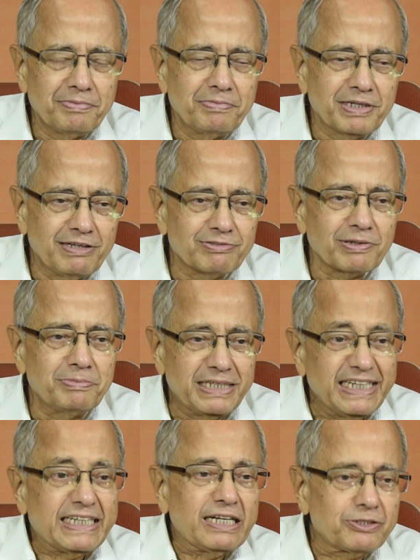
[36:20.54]
give some
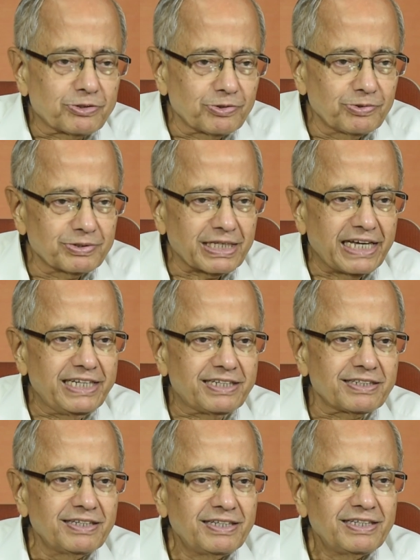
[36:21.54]
details to site.
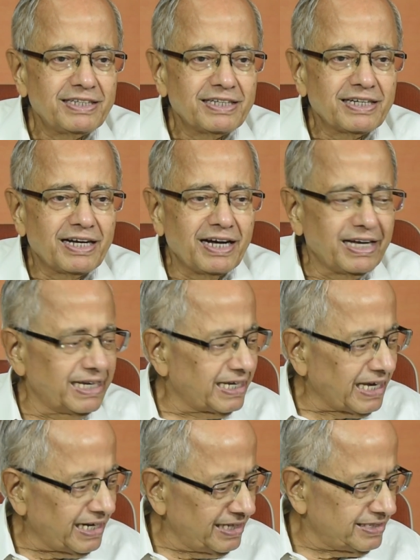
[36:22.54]
I
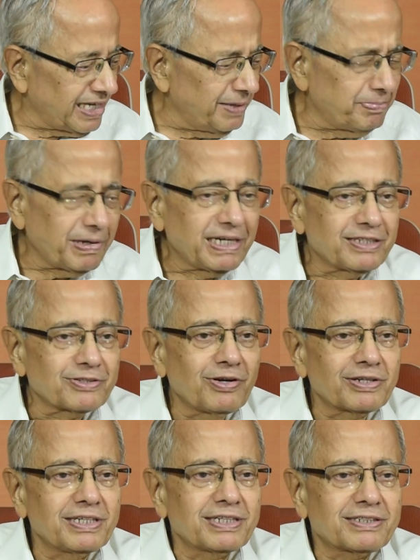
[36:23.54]
carry this iPad, it's
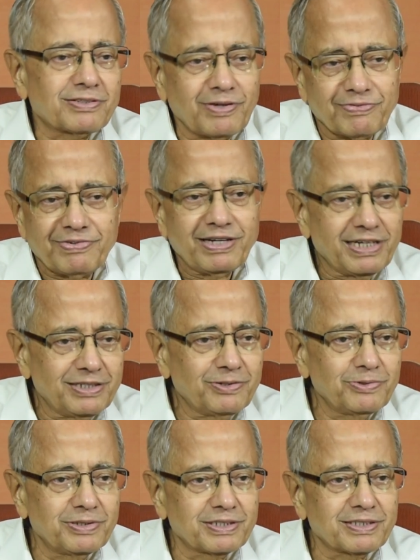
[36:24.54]
got that software, I
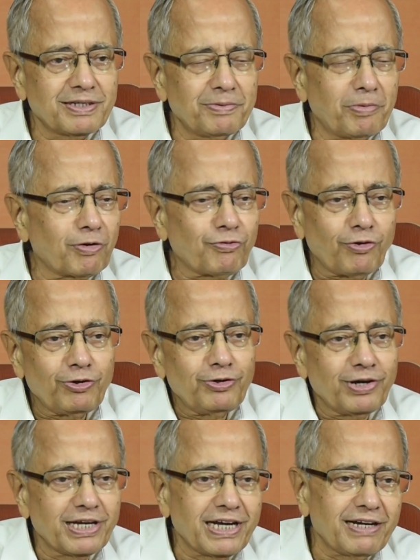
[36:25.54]
do this Morpholio
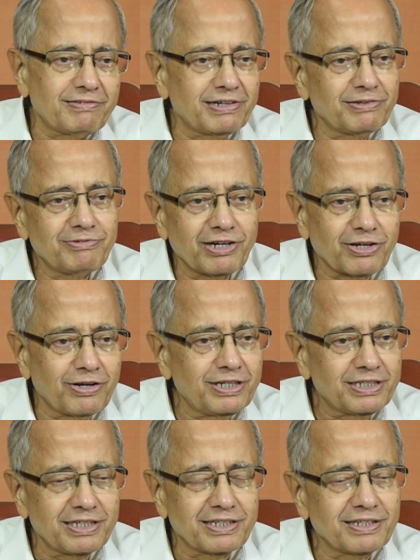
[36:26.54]
I have, and I work on
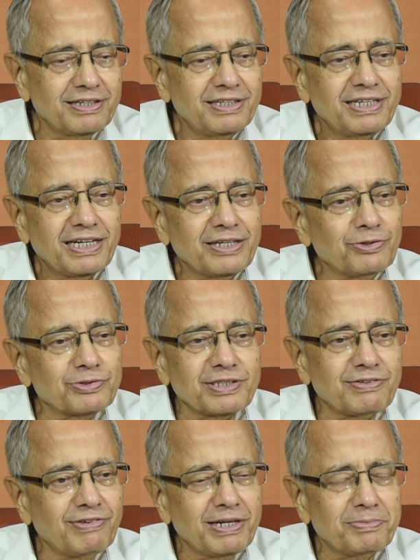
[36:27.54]
it and use
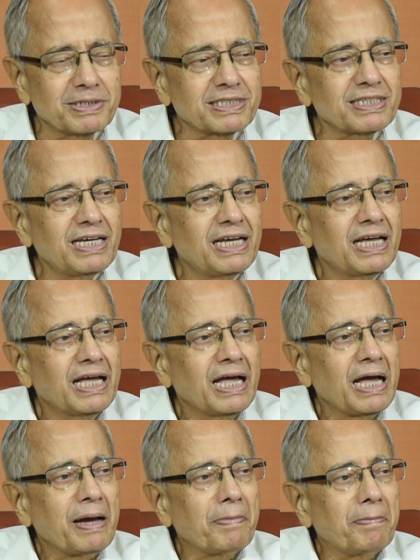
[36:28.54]
it very much.
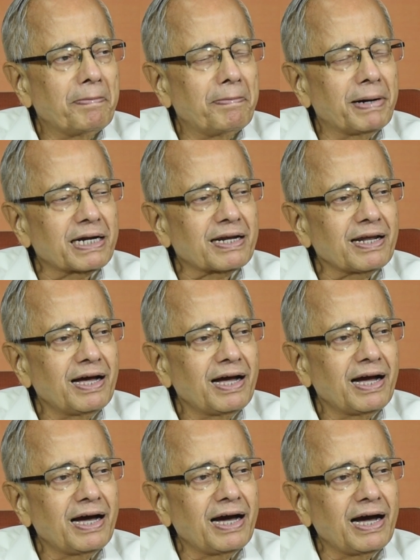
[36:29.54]
But
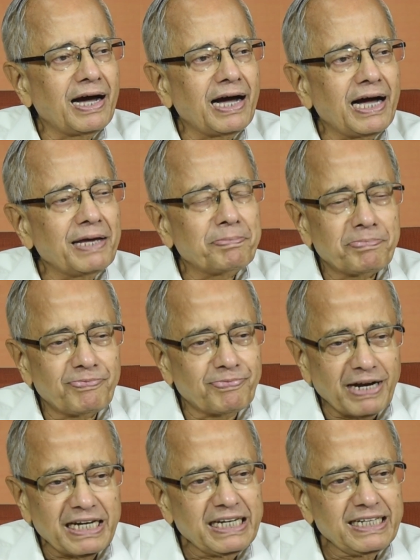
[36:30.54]
I
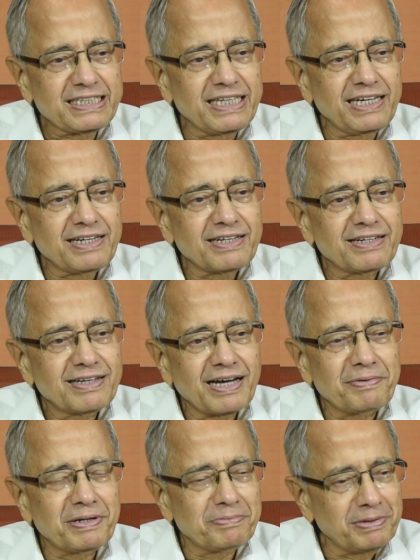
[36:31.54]
frankly think,
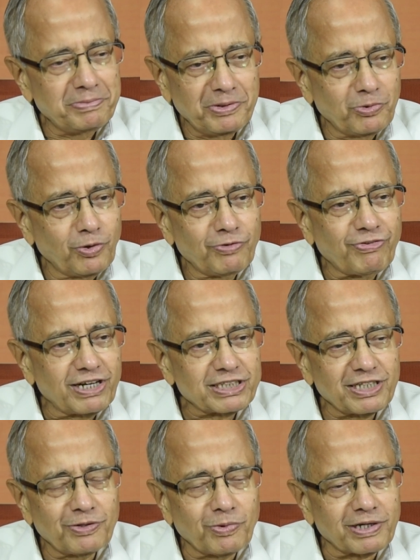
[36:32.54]
maybe old
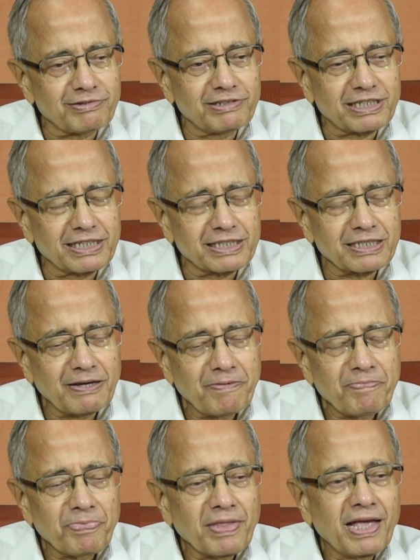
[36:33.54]
fashioned, whatever it is,
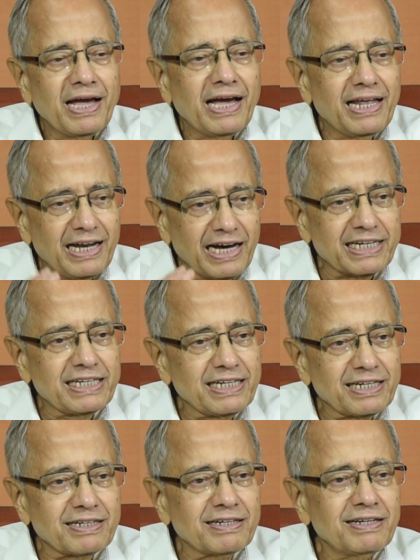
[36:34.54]
an
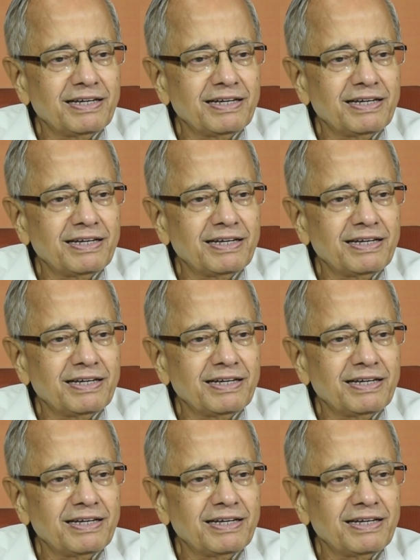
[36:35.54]
architect